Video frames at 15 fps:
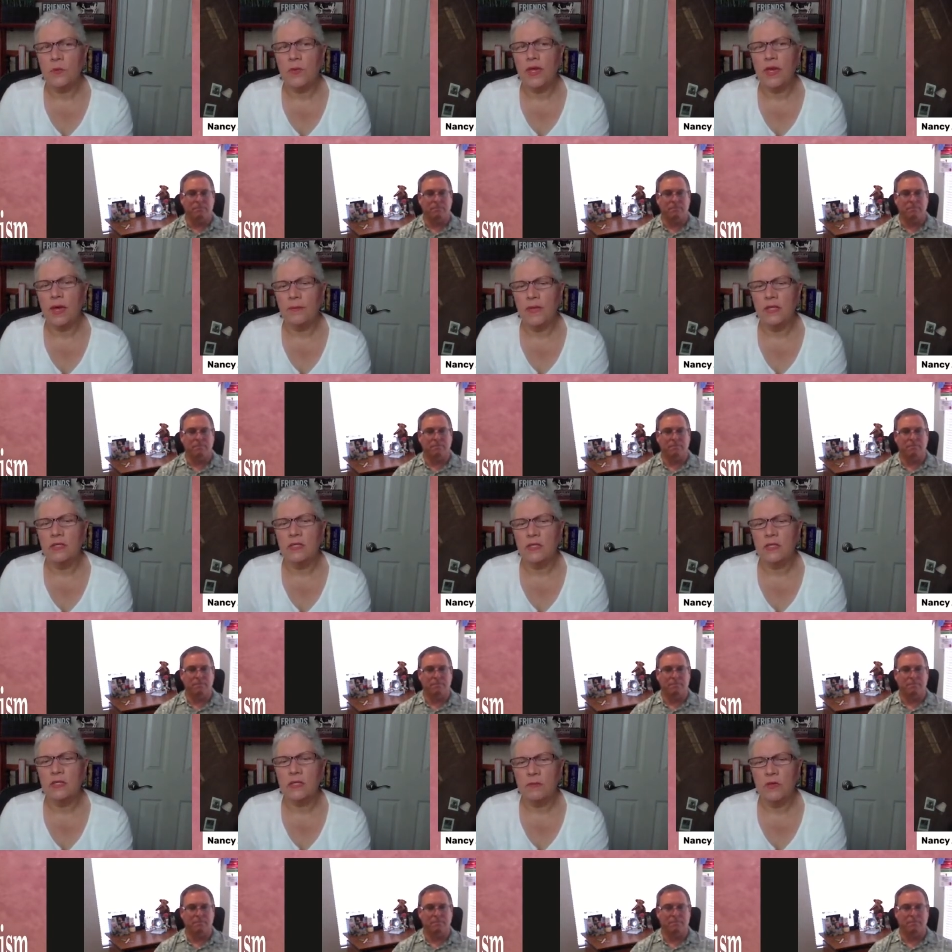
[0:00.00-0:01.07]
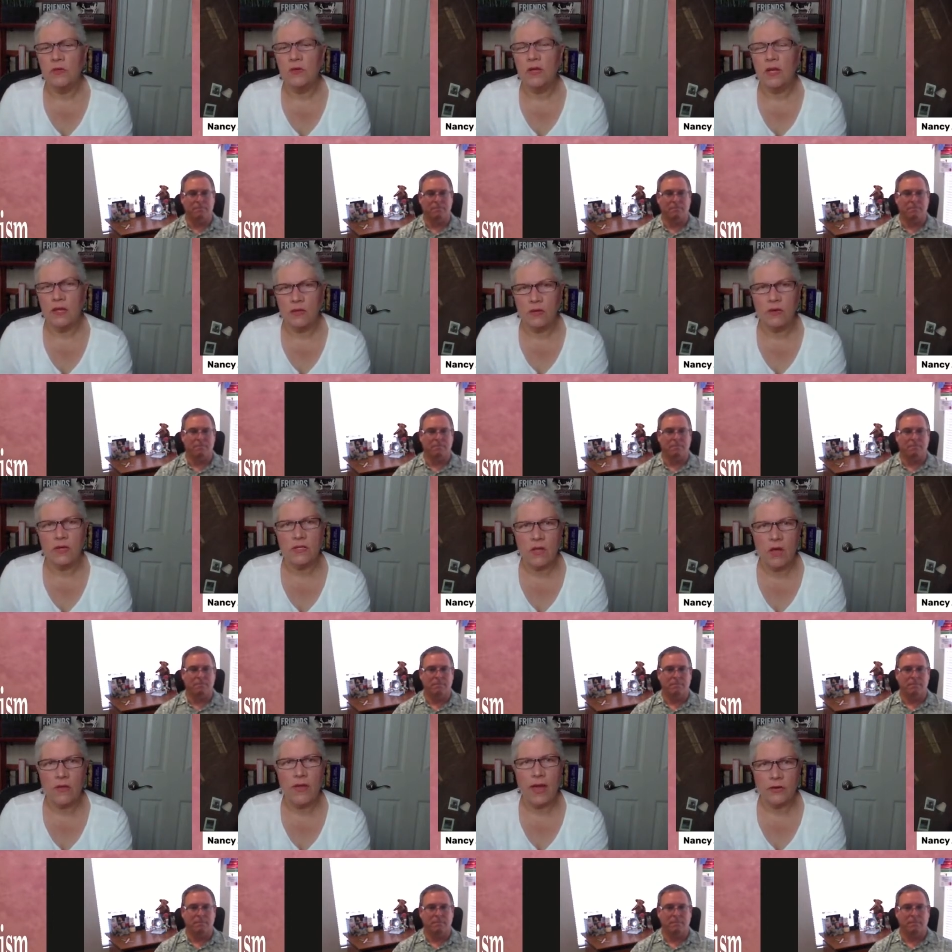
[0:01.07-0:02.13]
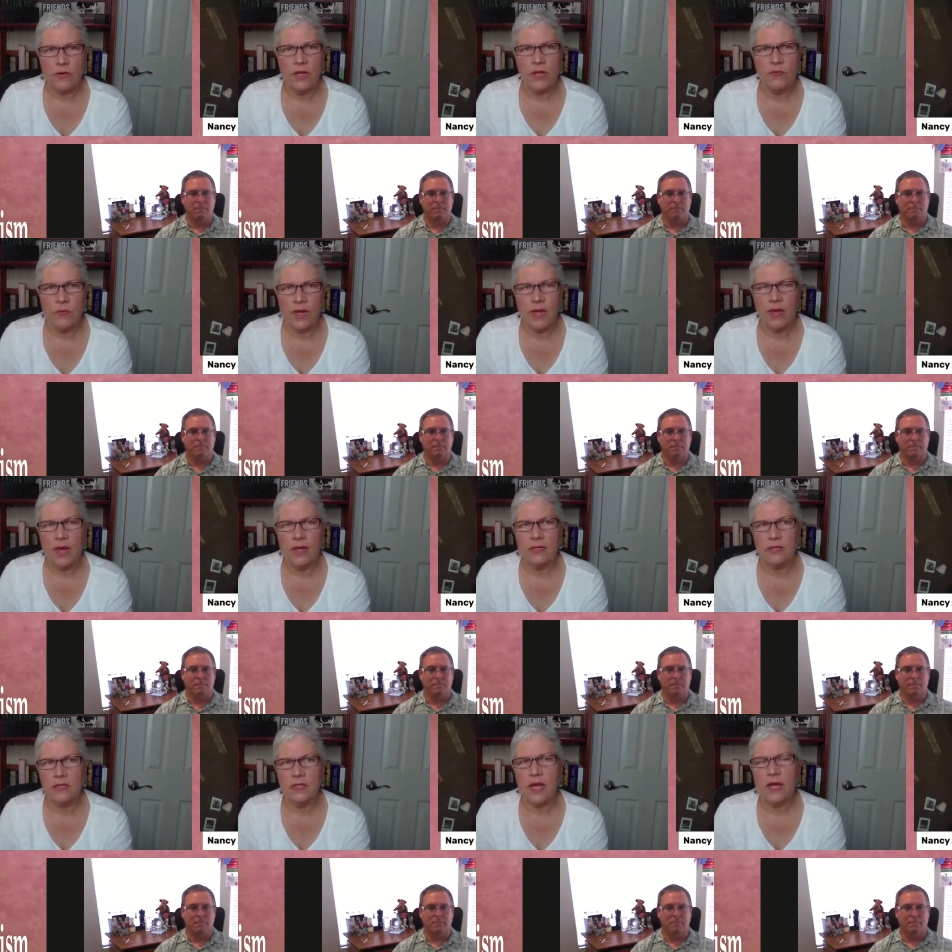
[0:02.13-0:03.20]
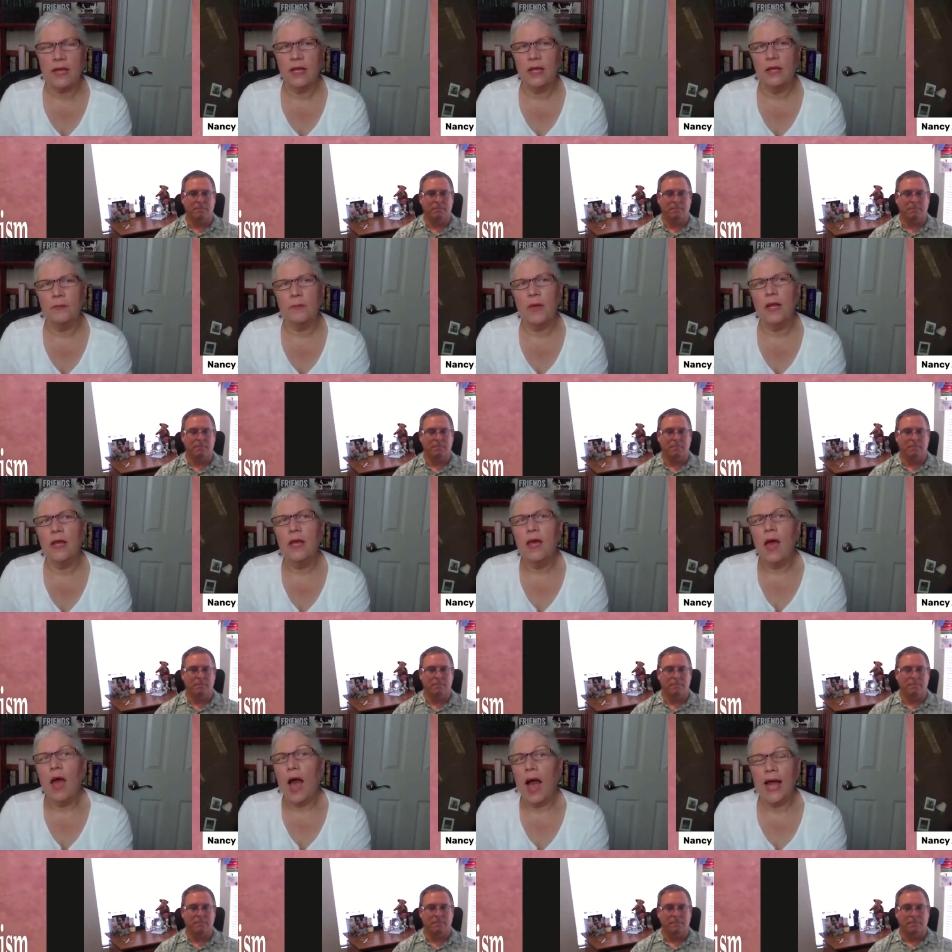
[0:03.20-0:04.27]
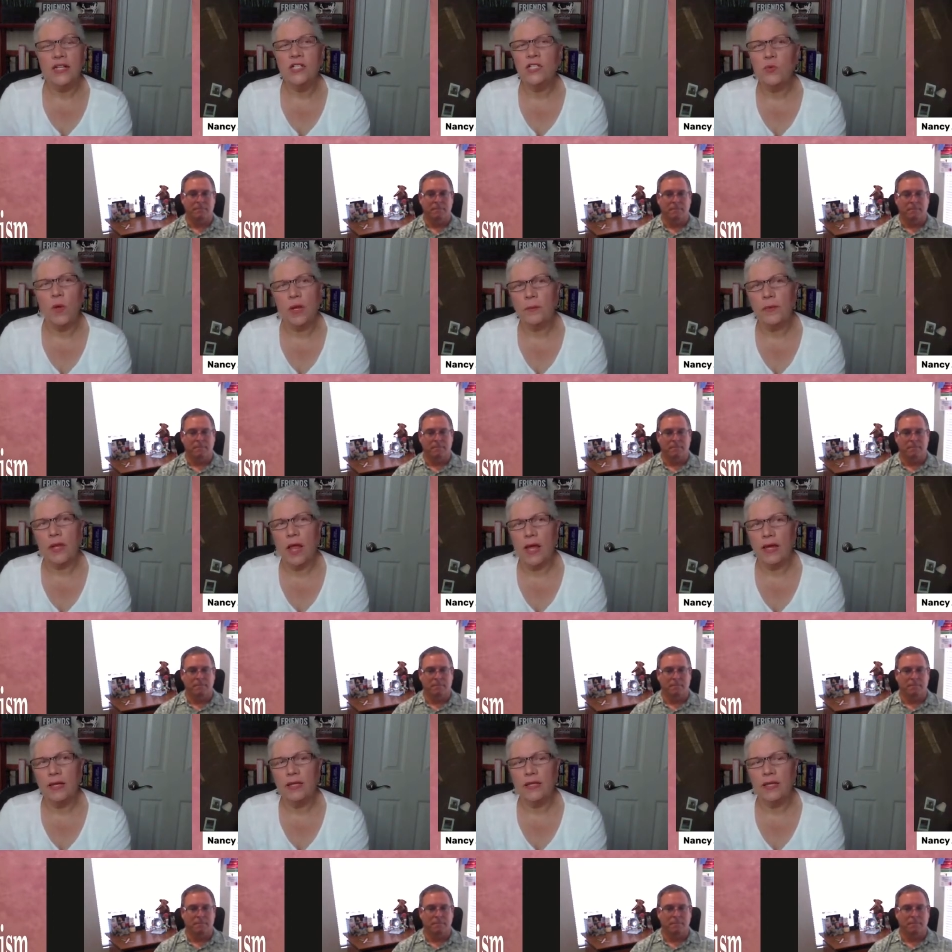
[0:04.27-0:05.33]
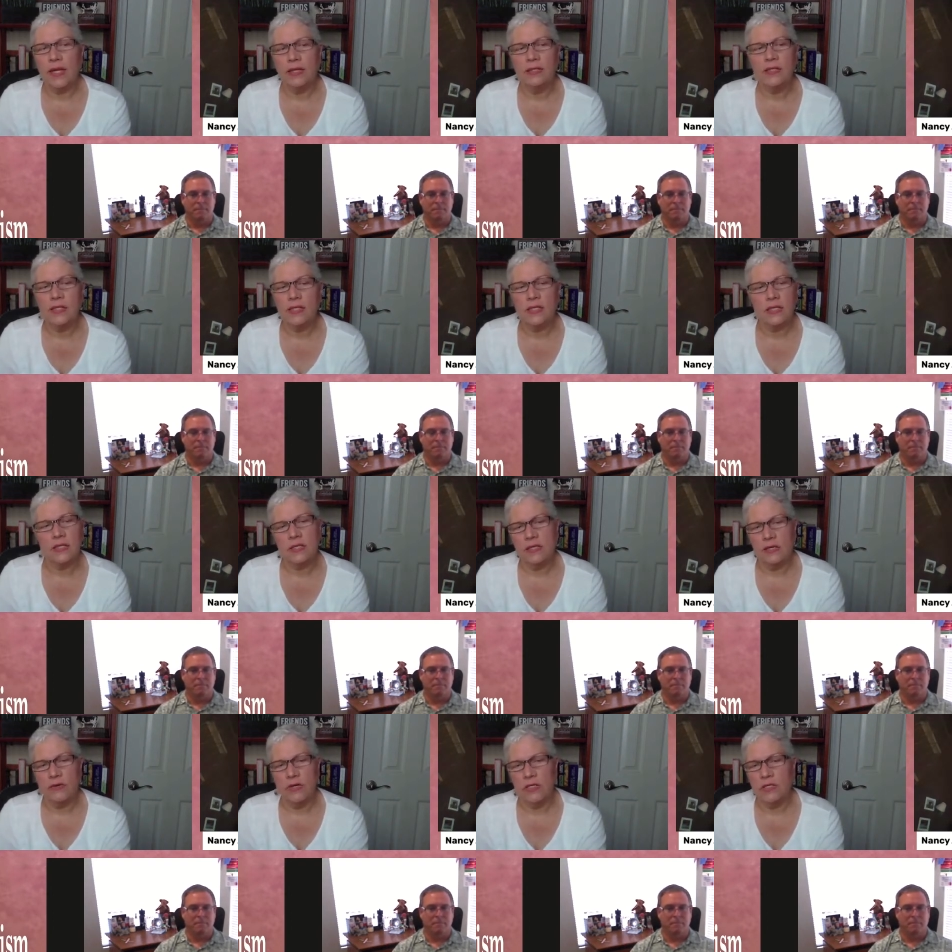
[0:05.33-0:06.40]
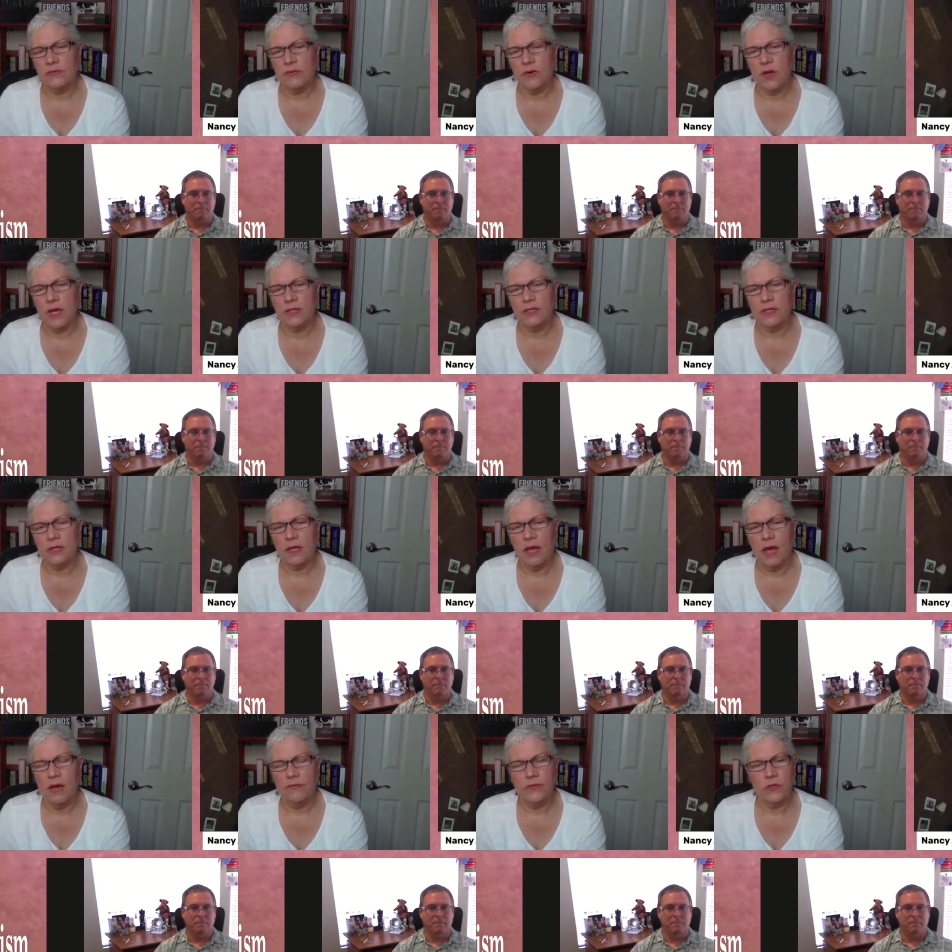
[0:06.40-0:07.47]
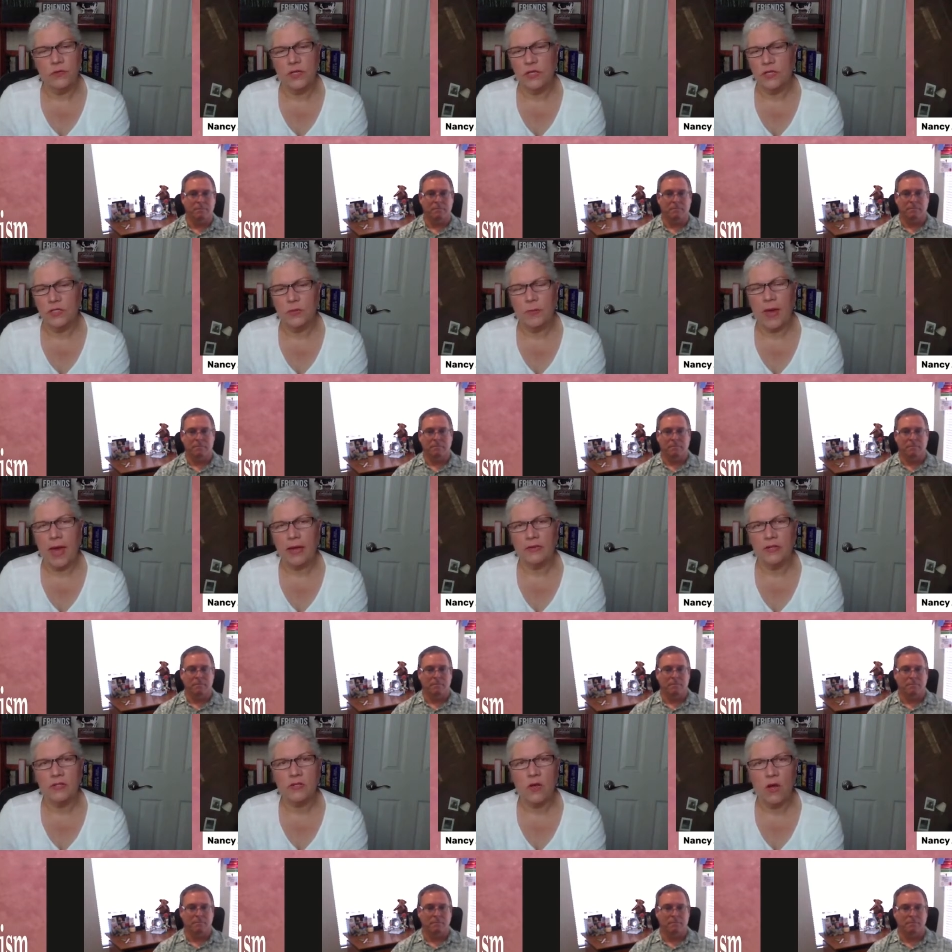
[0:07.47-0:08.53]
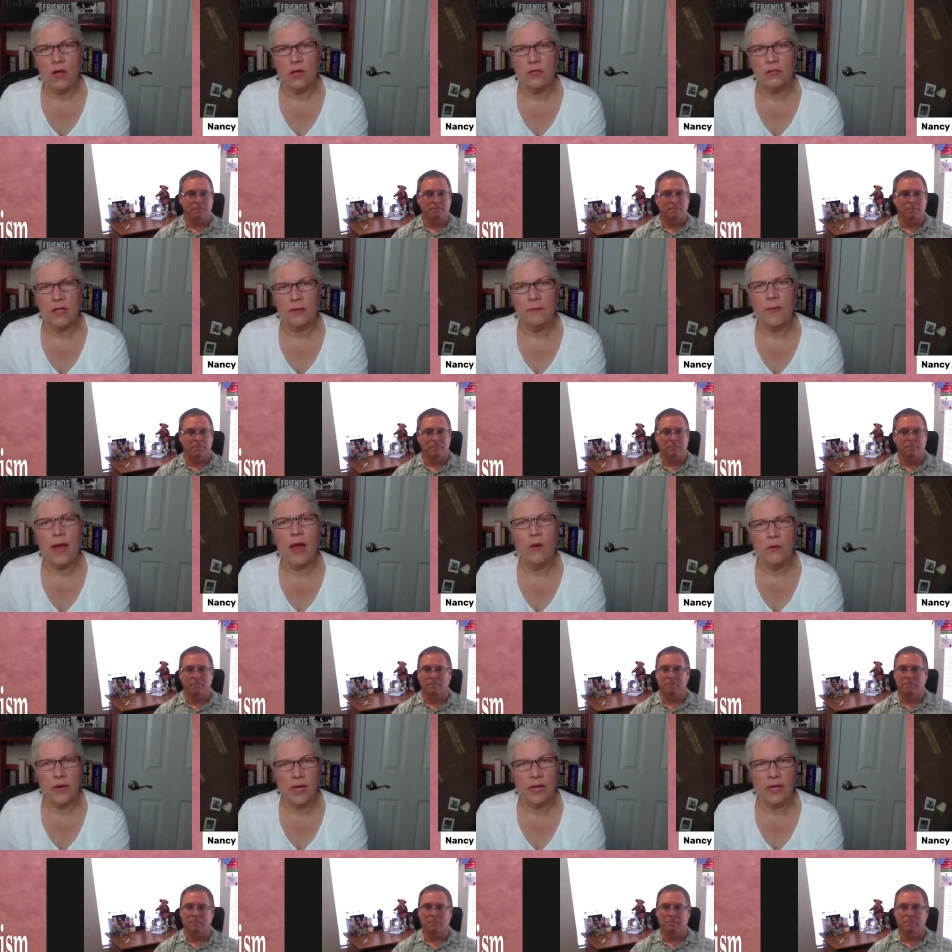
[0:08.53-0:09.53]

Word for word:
Speaker 1: come into this community and there is all that grief, we can get stuck in it. But I just want to plug Nancy did a series for us a, a few years back that's called Empowering